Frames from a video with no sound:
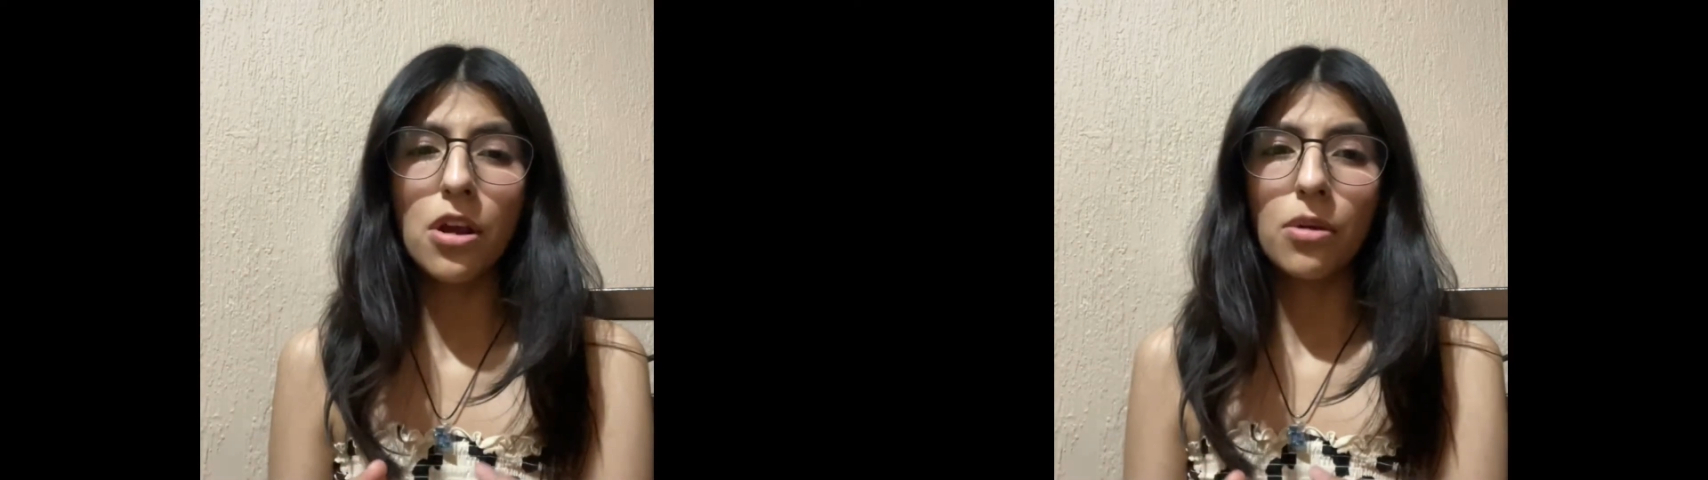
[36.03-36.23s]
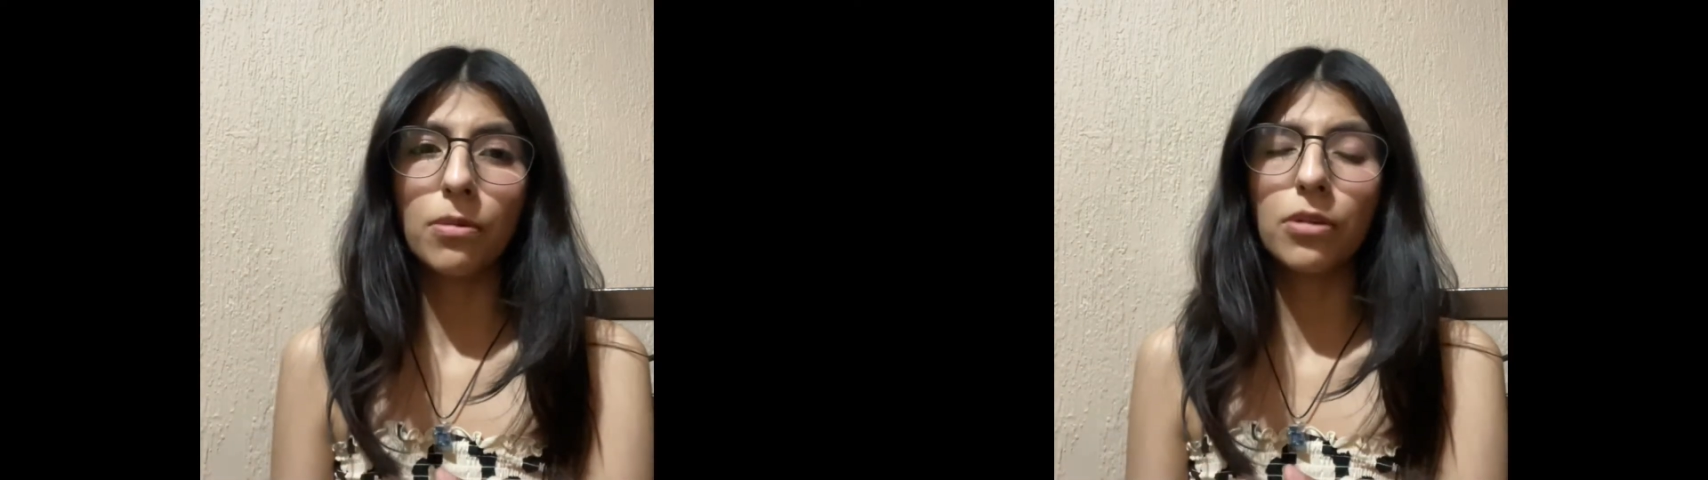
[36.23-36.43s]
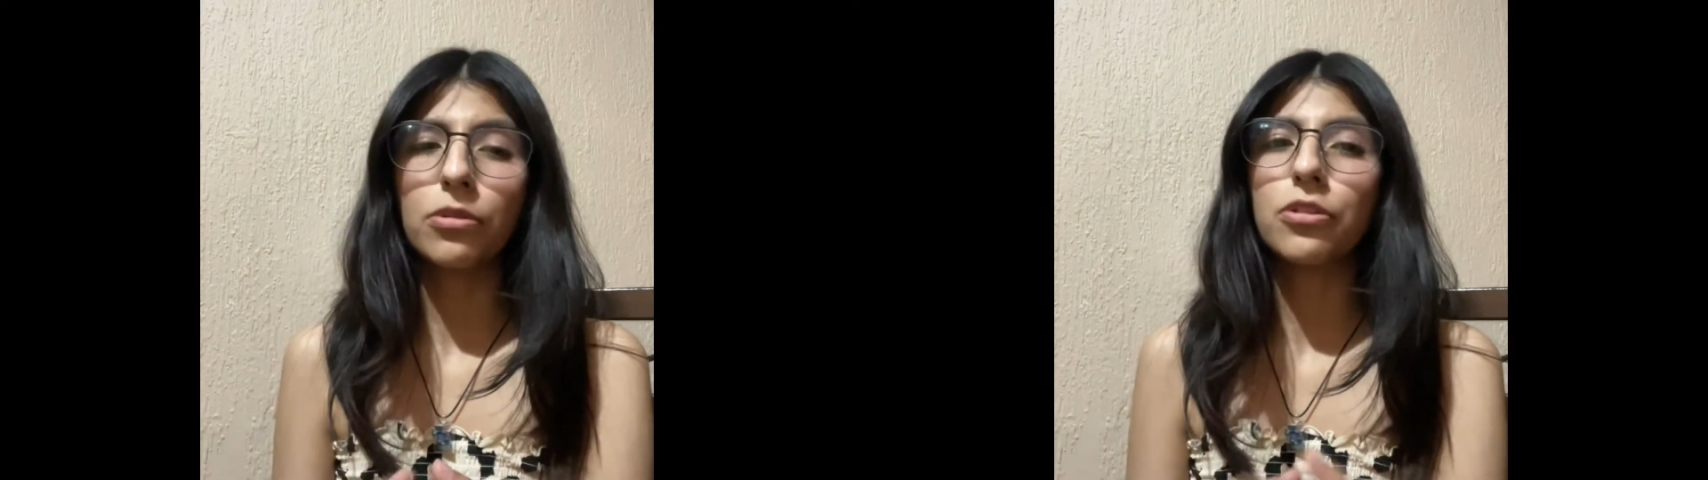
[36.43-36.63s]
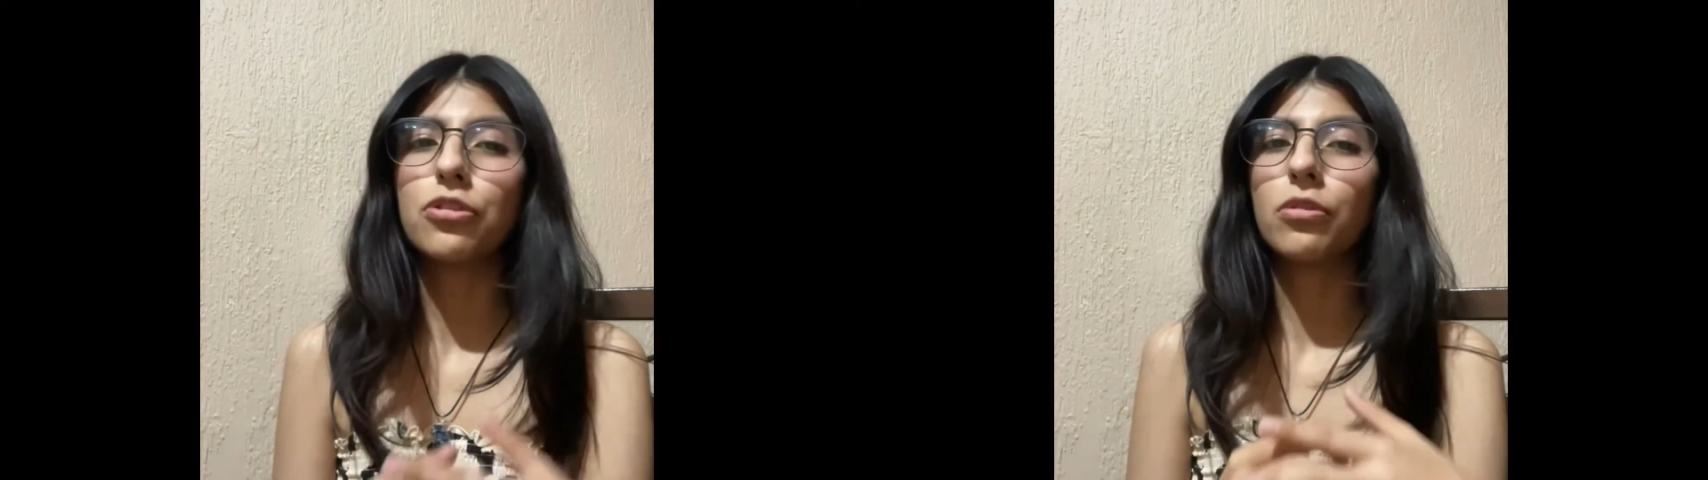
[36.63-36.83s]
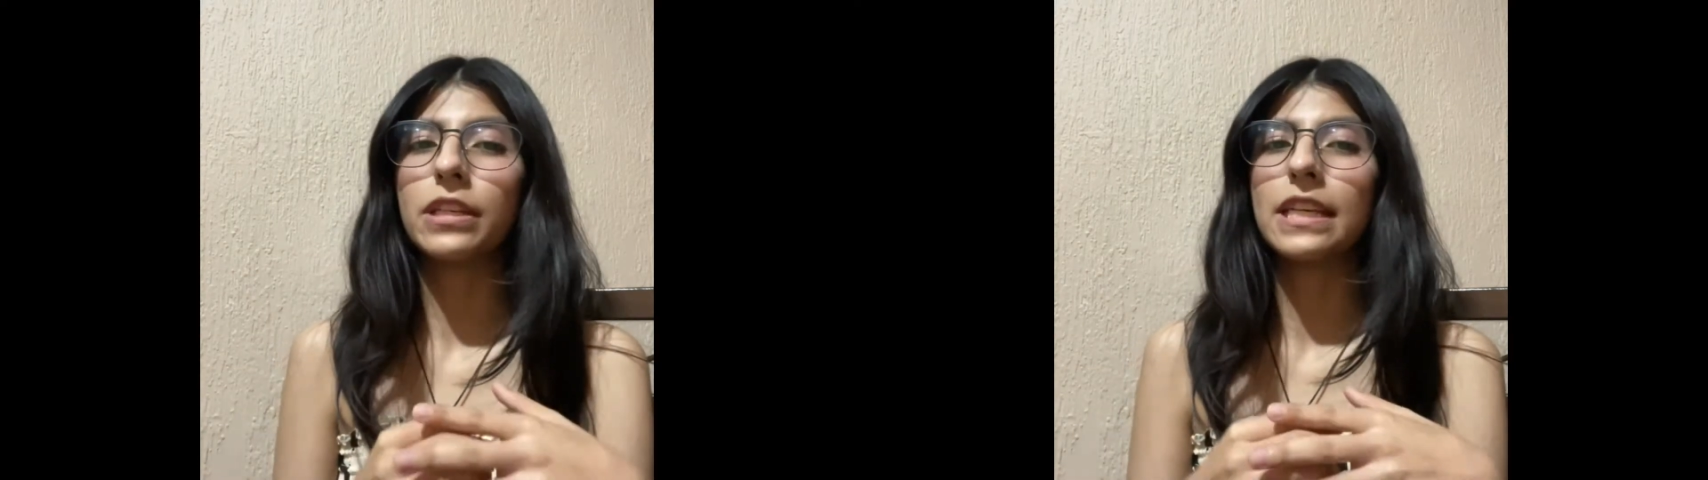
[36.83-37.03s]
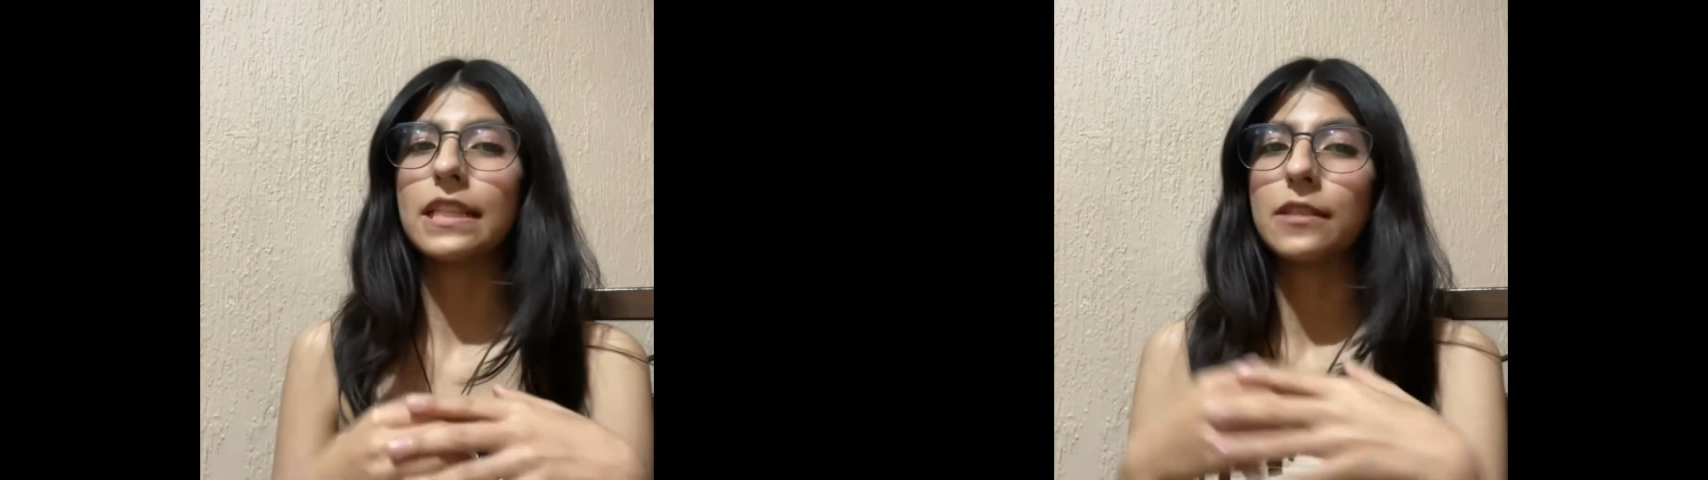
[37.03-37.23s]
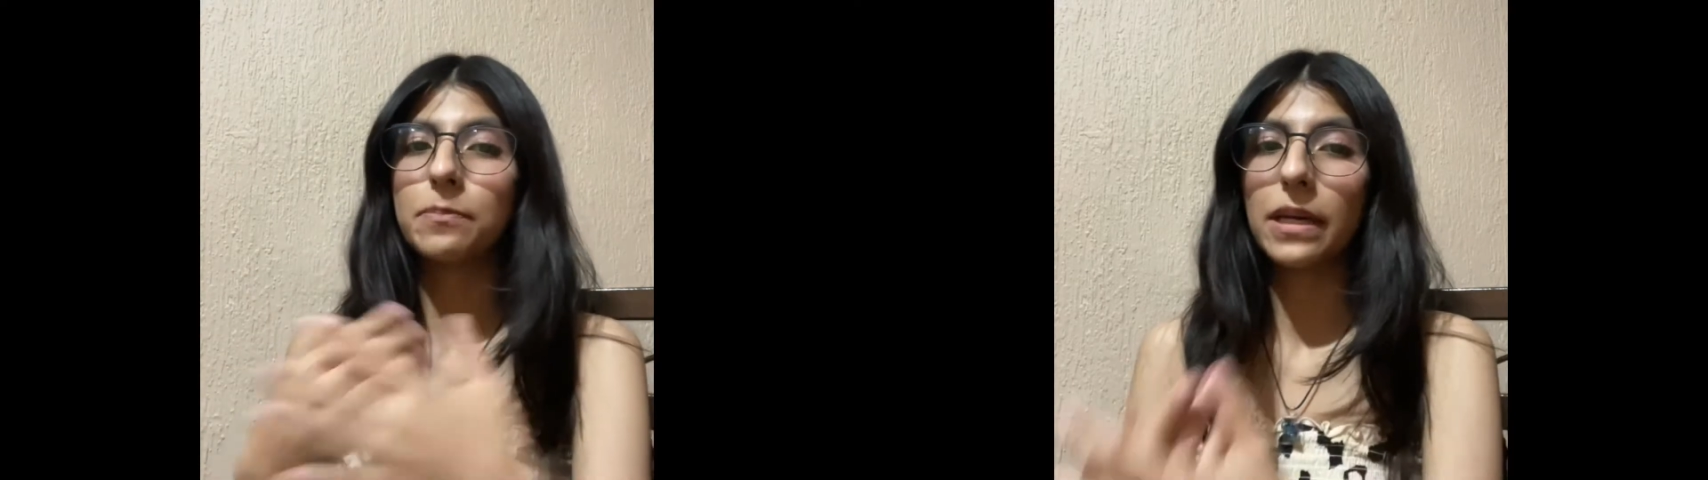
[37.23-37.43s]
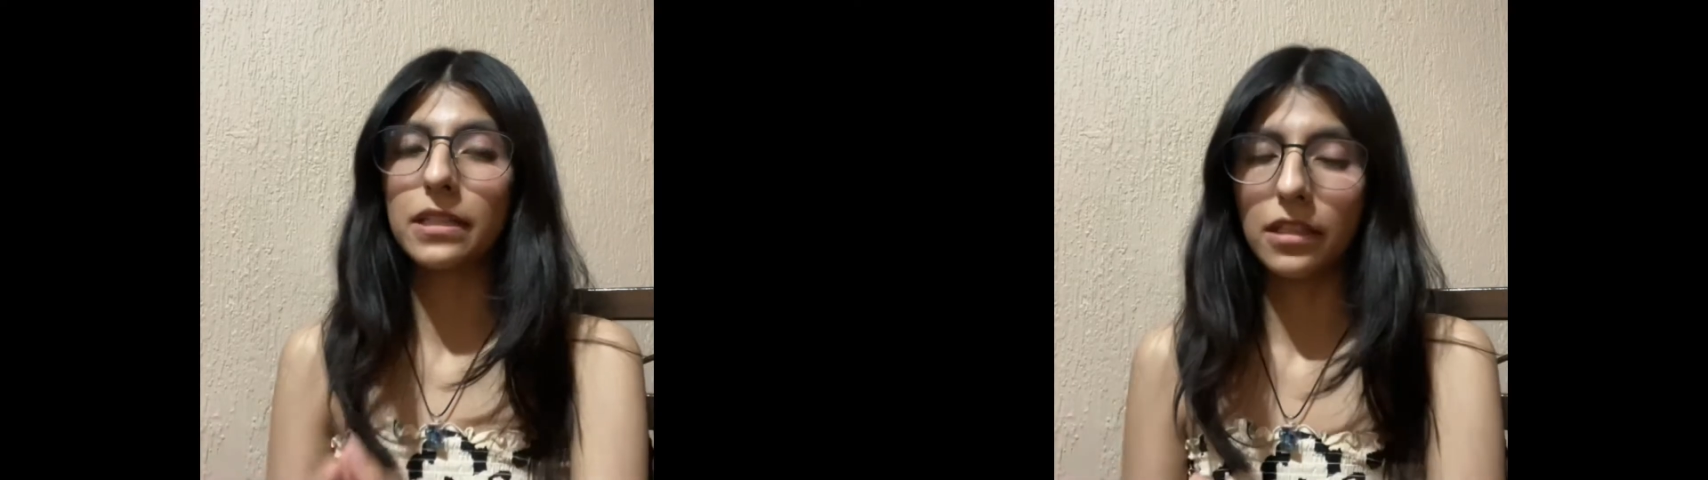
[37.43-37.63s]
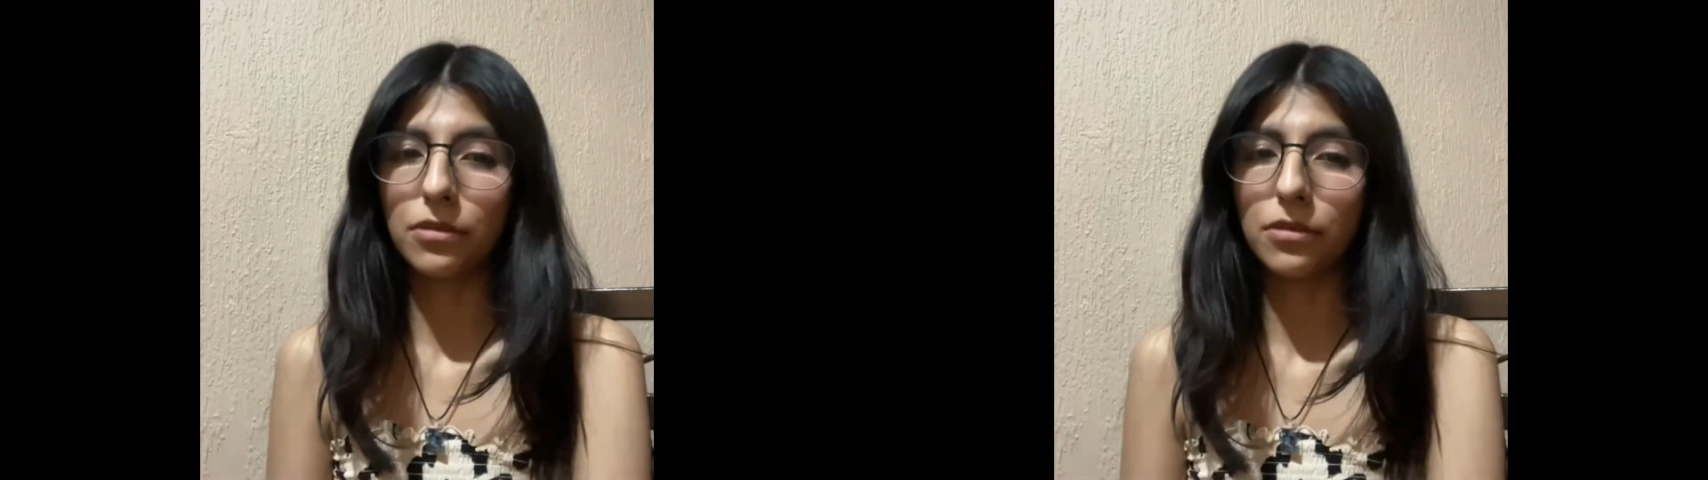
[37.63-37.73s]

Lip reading: we don't usually expect